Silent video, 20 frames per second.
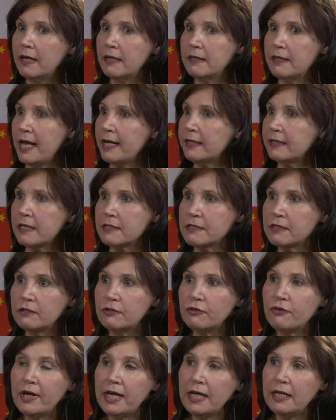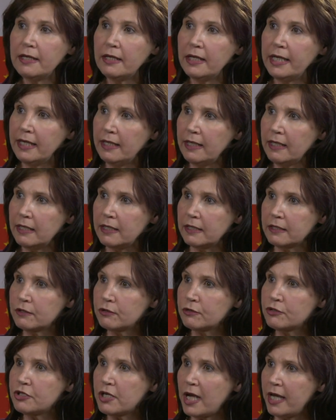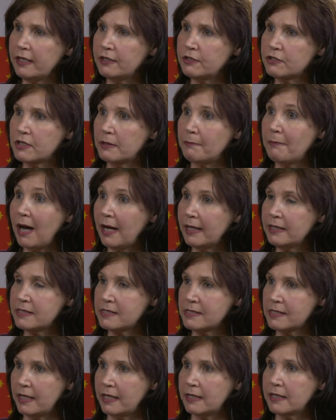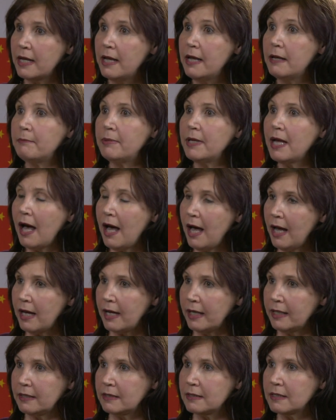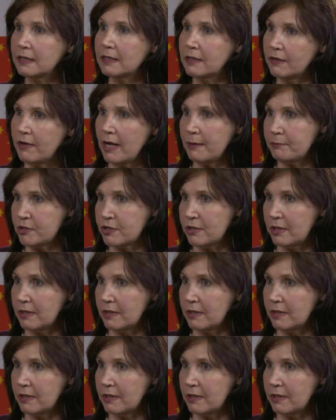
That doesn't really heal it or change the mindset behind corruption.